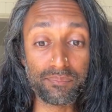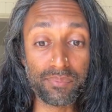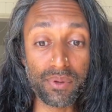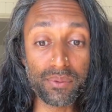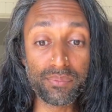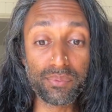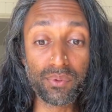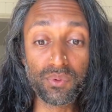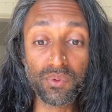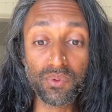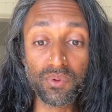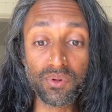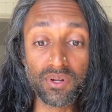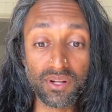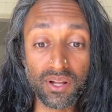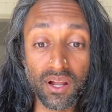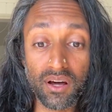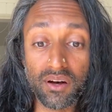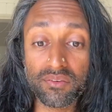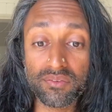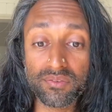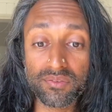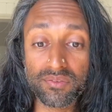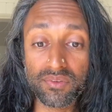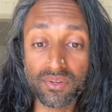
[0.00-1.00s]
People
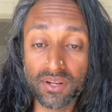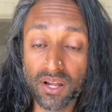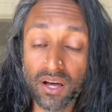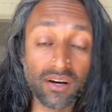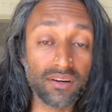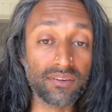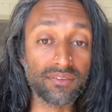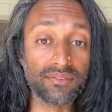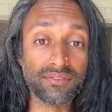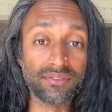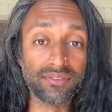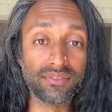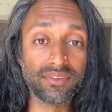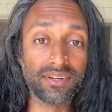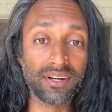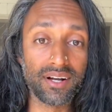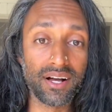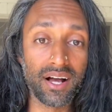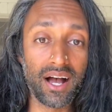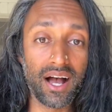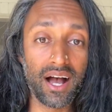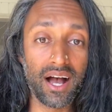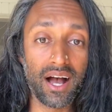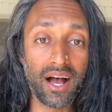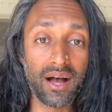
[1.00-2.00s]
love,
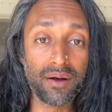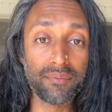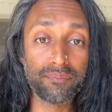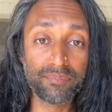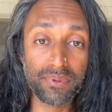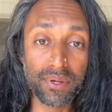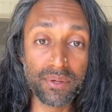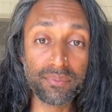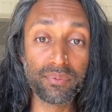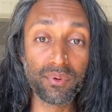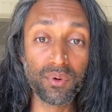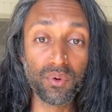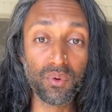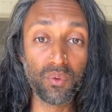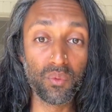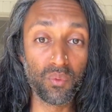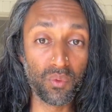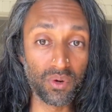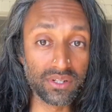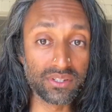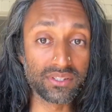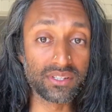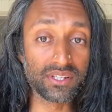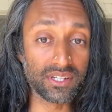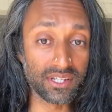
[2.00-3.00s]
and people
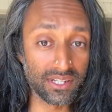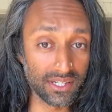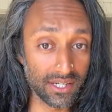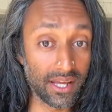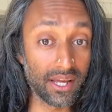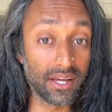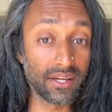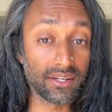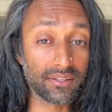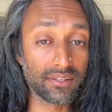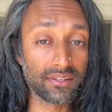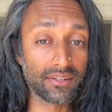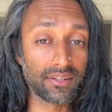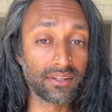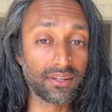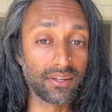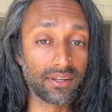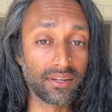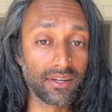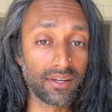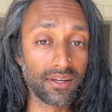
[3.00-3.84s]
want to connect.